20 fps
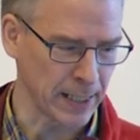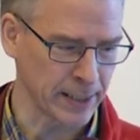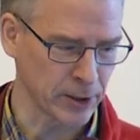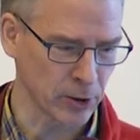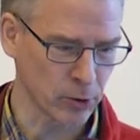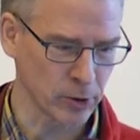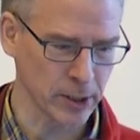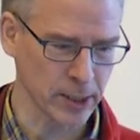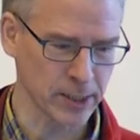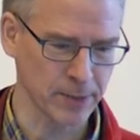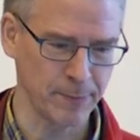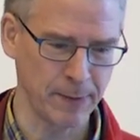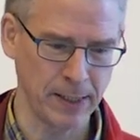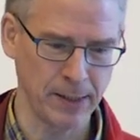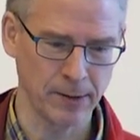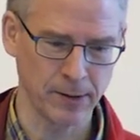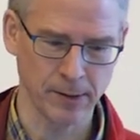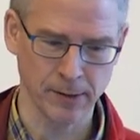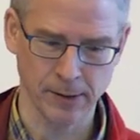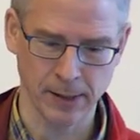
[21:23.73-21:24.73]
I don't just
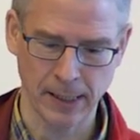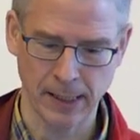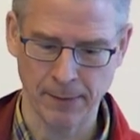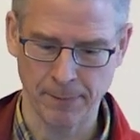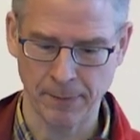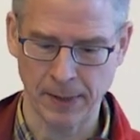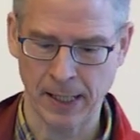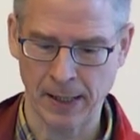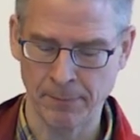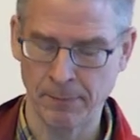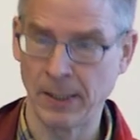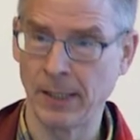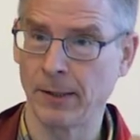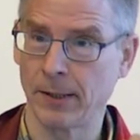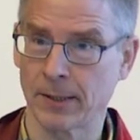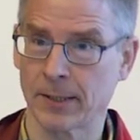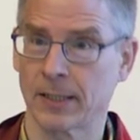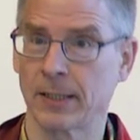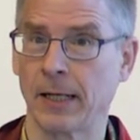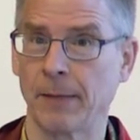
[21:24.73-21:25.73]
mean the, I mean
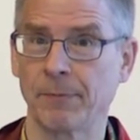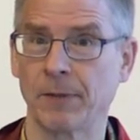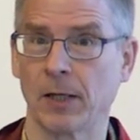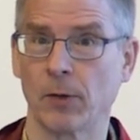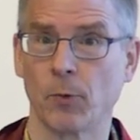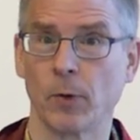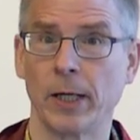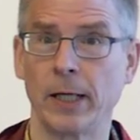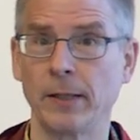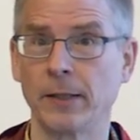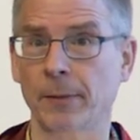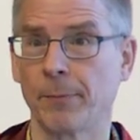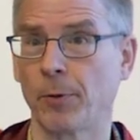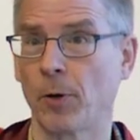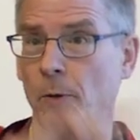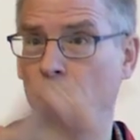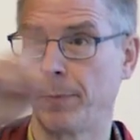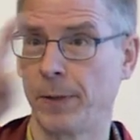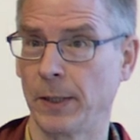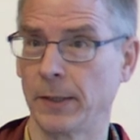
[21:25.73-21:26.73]
the synaptic weight, the
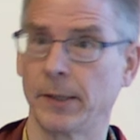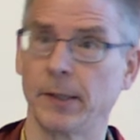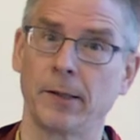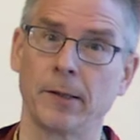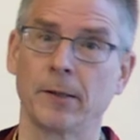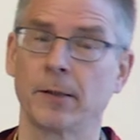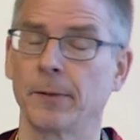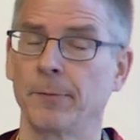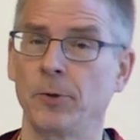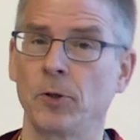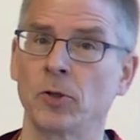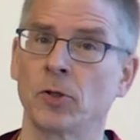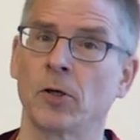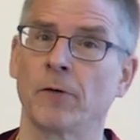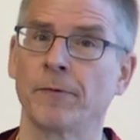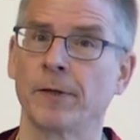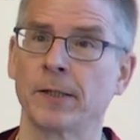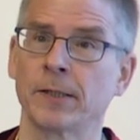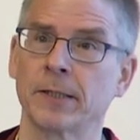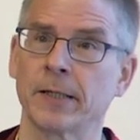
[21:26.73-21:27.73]
probability distribution
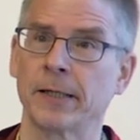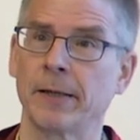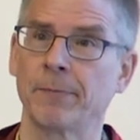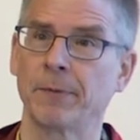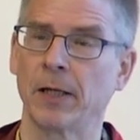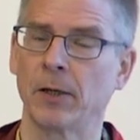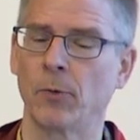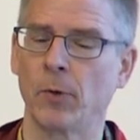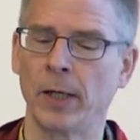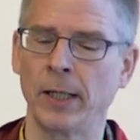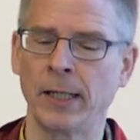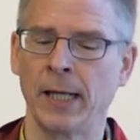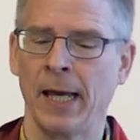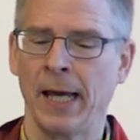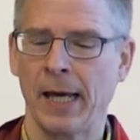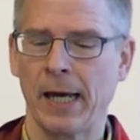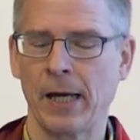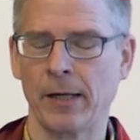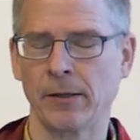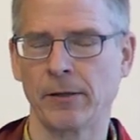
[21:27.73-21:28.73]
of the synaptic weight
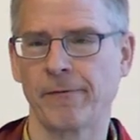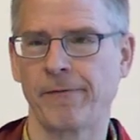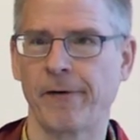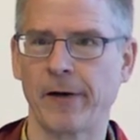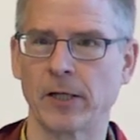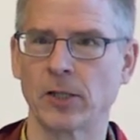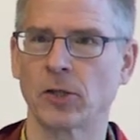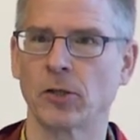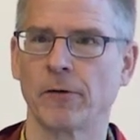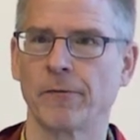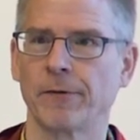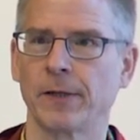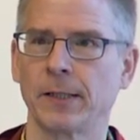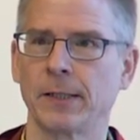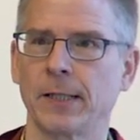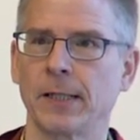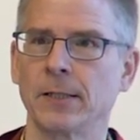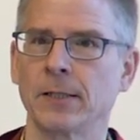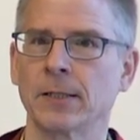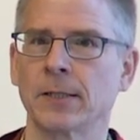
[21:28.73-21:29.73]
as a function of the
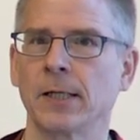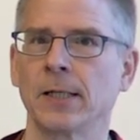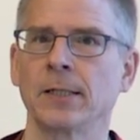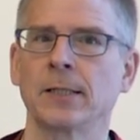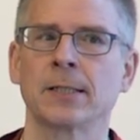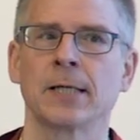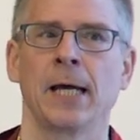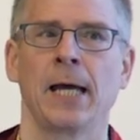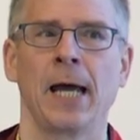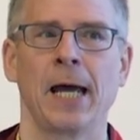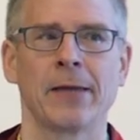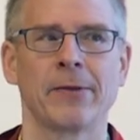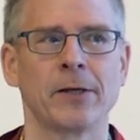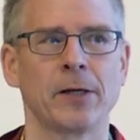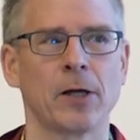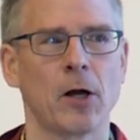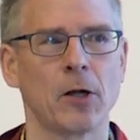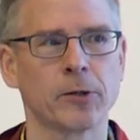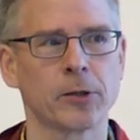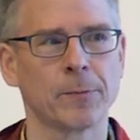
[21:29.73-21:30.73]
distance, and
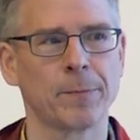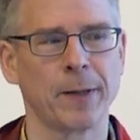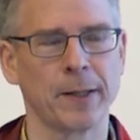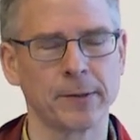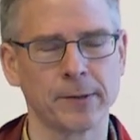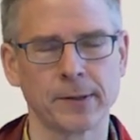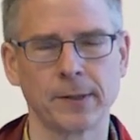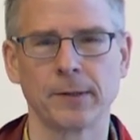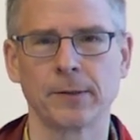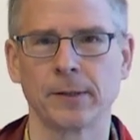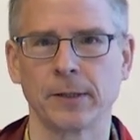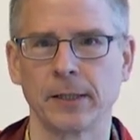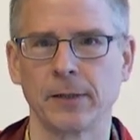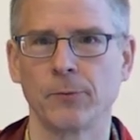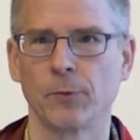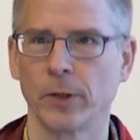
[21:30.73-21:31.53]
then also plasticity.